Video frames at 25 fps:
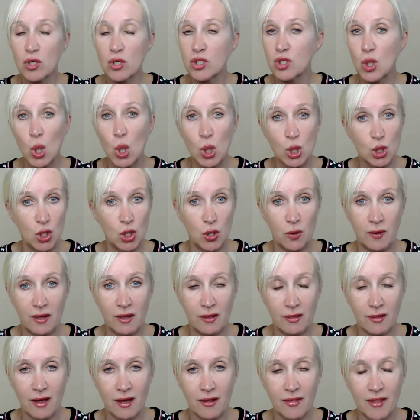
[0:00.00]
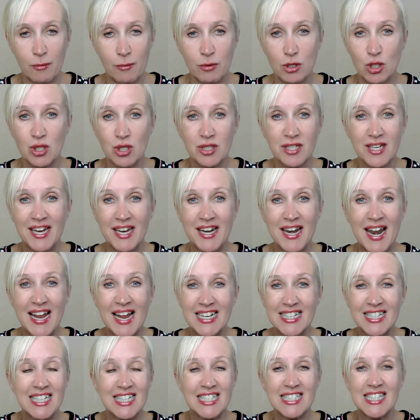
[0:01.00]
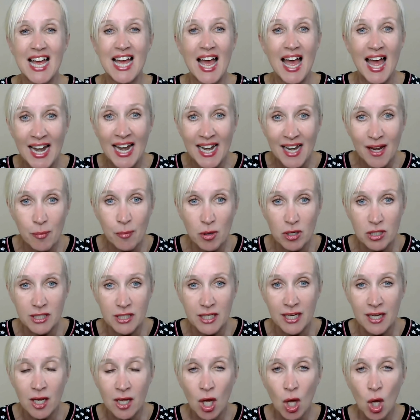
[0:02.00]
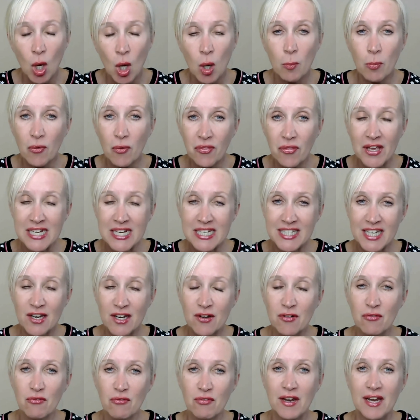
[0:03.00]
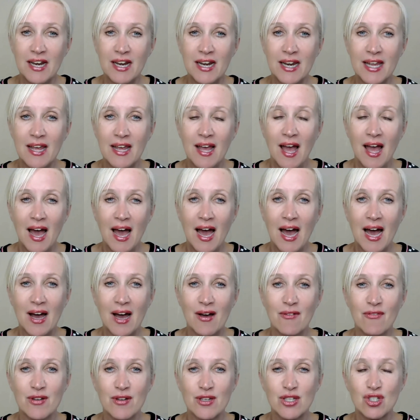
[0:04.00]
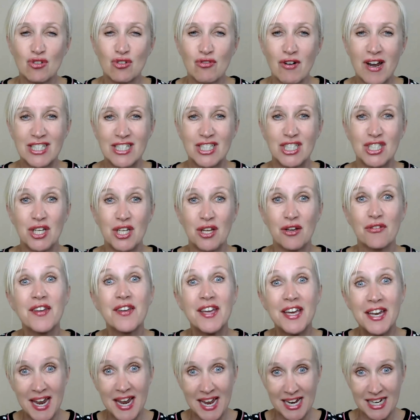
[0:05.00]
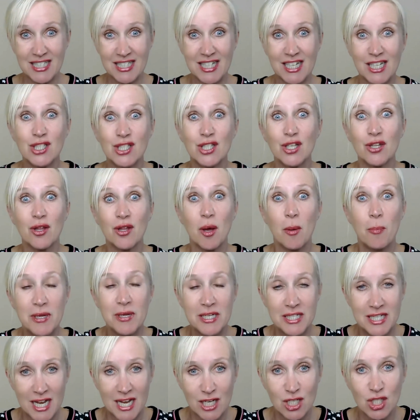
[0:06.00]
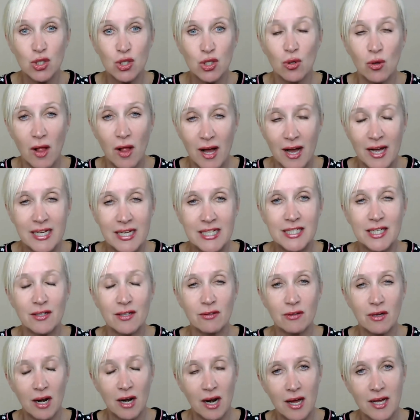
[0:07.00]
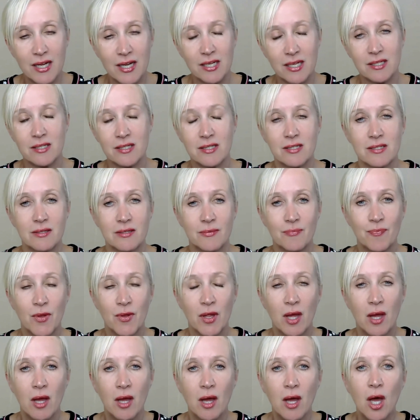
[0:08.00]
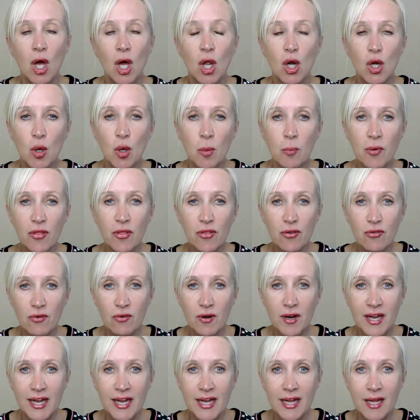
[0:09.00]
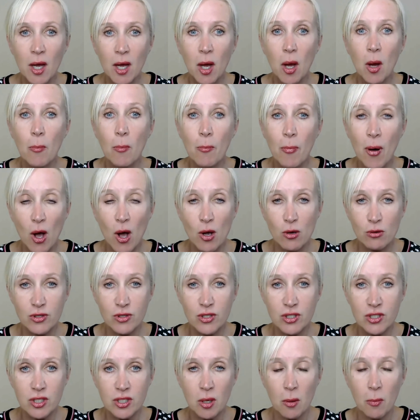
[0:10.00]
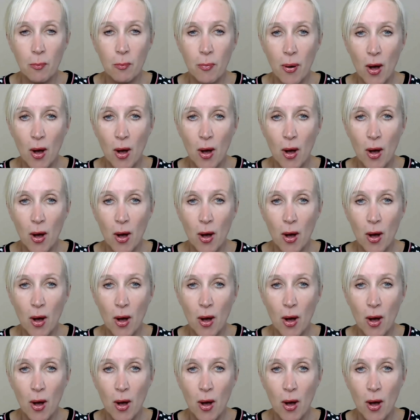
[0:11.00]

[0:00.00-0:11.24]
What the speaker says: was not doing that. They were just connecting to anybody, but they didn't really have a strategy of connecting to their potential ideal clients. Number 3, post